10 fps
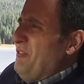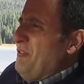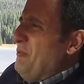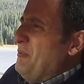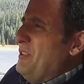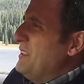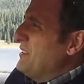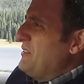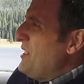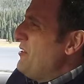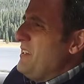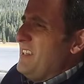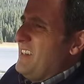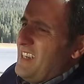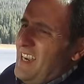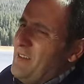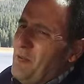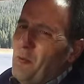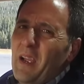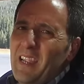utilitarian kind
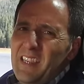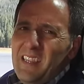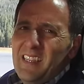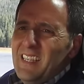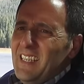of way.